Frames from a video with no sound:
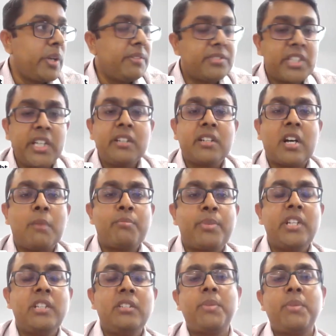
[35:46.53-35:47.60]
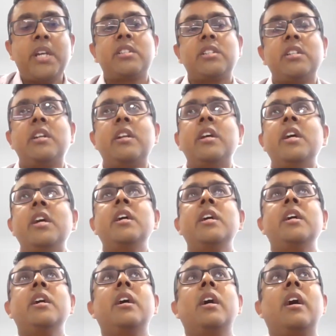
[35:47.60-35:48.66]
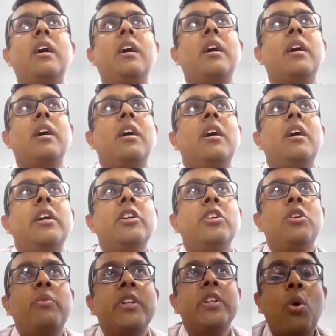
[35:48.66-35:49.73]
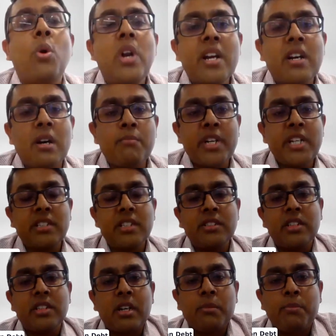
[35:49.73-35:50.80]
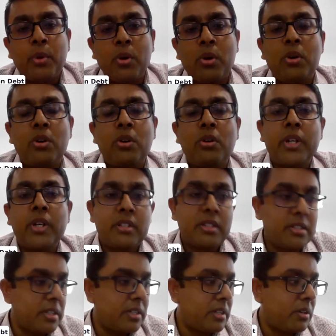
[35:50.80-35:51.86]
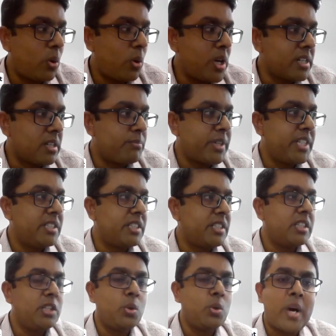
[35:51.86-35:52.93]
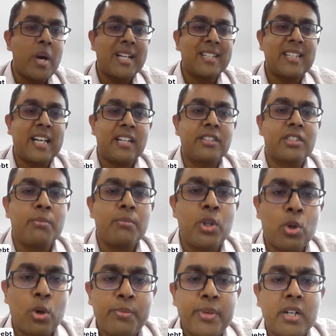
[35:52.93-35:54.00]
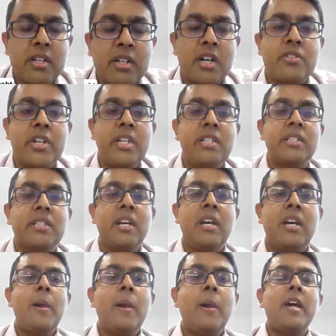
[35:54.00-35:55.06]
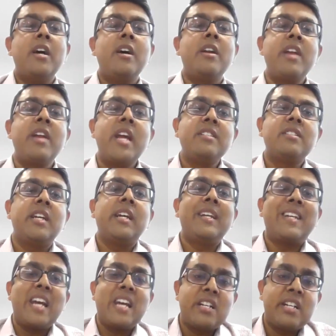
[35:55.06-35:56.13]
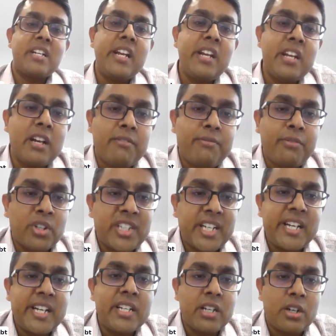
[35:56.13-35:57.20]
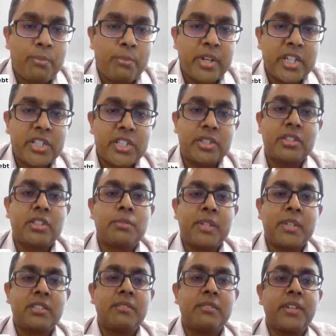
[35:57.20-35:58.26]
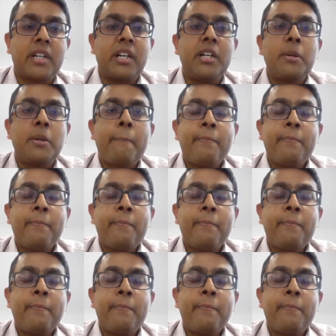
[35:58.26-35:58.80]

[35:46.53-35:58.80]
We've seen companies based in, with holding companies in Singapore, with holding companies in the US and some European countries, raising debt in India for their India operations specifically.